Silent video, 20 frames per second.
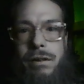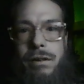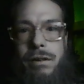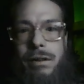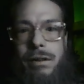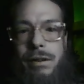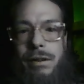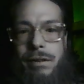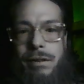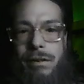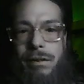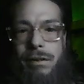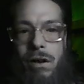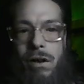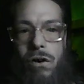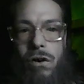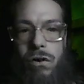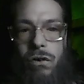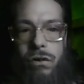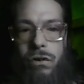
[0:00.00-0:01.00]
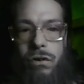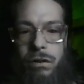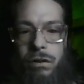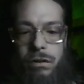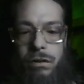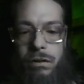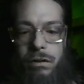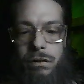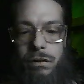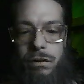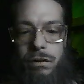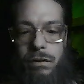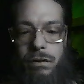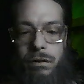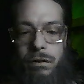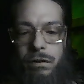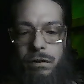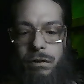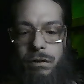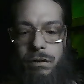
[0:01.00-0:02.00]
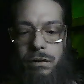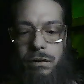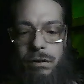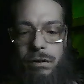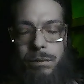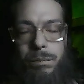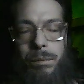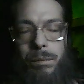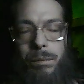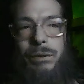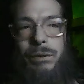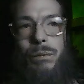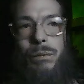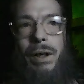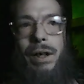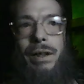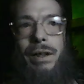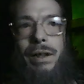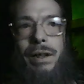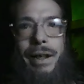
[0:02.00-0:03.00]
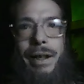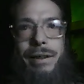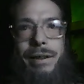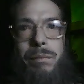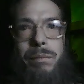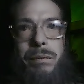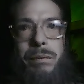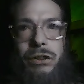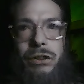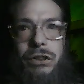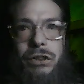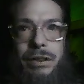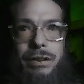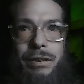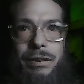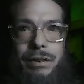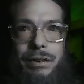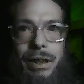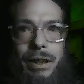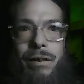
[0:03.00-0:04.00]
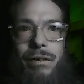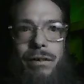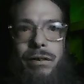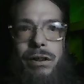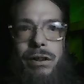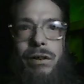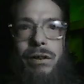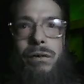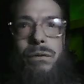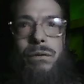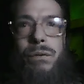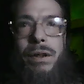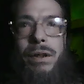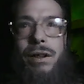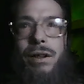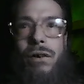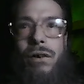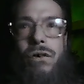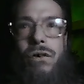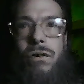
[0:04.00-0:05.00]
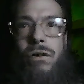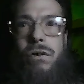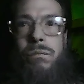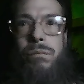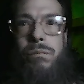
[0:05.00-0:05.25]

install, especially if you got legacy machines that aren't UEFI at all,